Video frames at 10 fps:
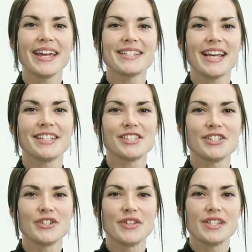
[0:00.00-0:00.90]
attention
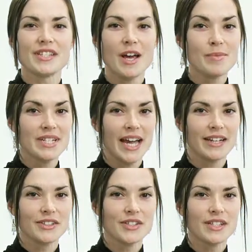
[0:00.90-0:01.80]
to the
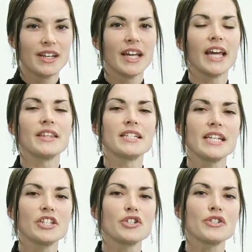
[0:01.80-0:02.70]
subtitles and the
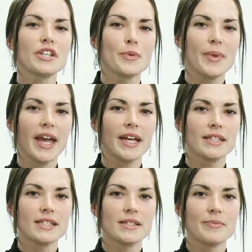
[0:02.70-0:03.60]
teacher's commands.